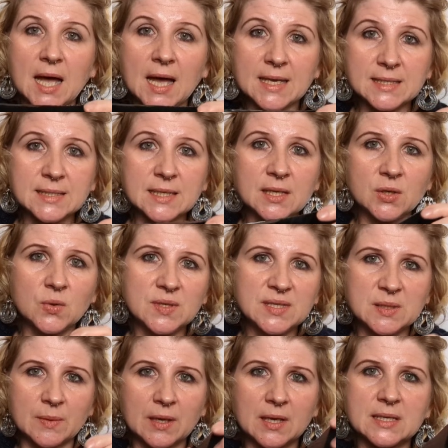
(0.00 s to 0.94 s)
I still
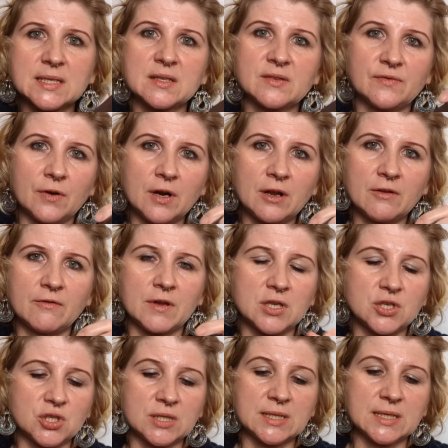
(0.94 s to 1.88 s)
use it because it's very
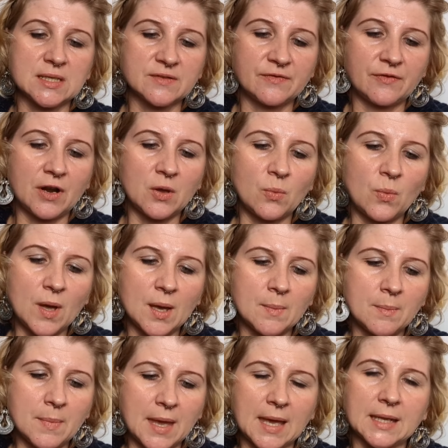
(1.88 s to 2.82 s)
rigid, it's very well
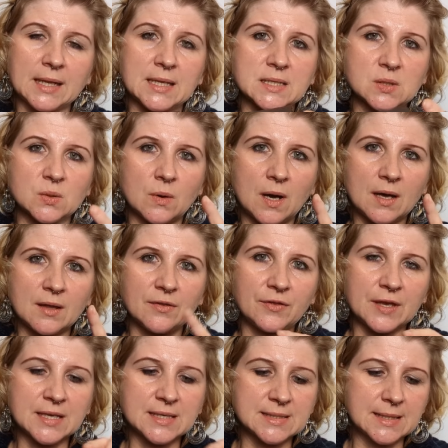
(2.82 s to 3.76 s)
made, it's quite
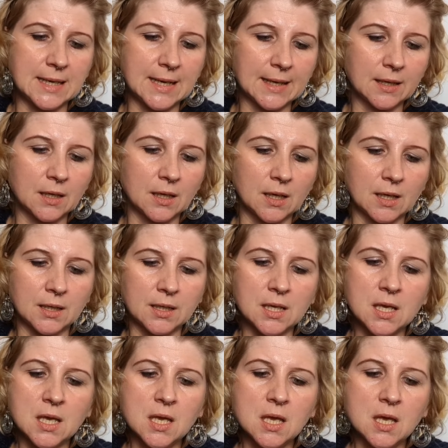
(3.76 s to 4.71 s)
thick silicone.
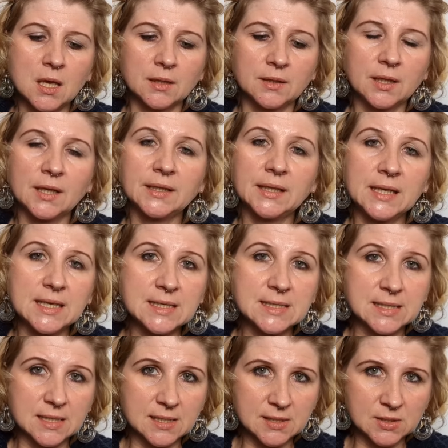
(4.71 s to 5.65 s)
Not the
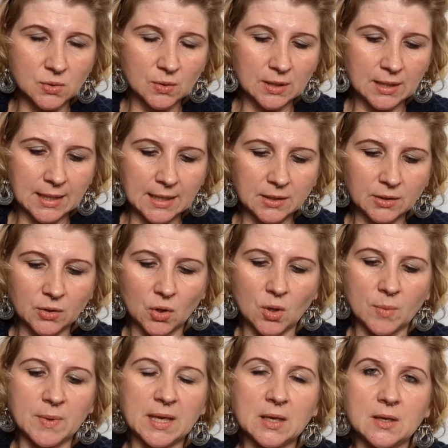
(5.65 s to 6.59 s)
easiest to clean
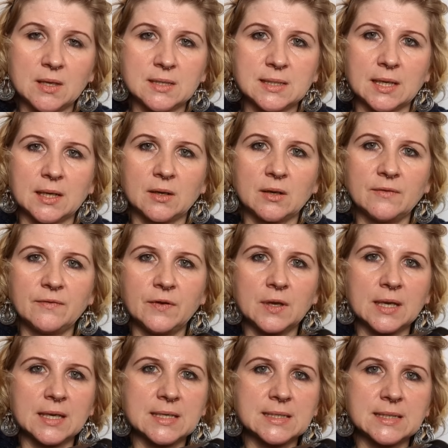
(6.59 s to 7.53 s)
though, because I don't know if you
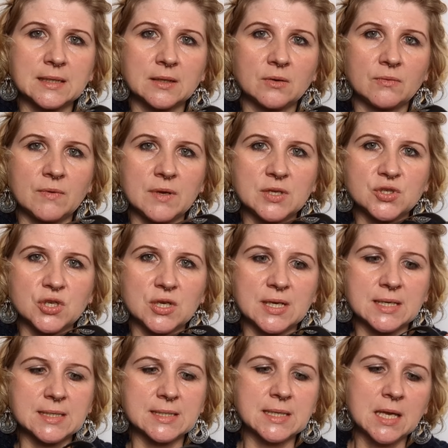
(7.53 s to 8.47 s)
can see the
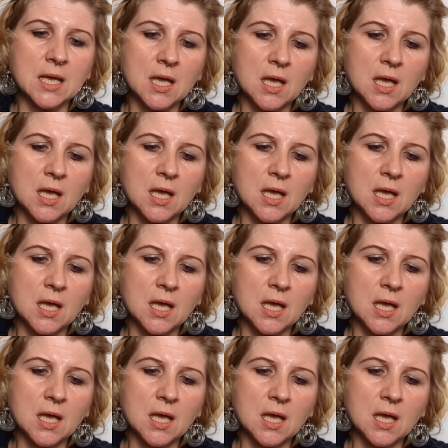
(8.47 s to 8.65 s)
ridges.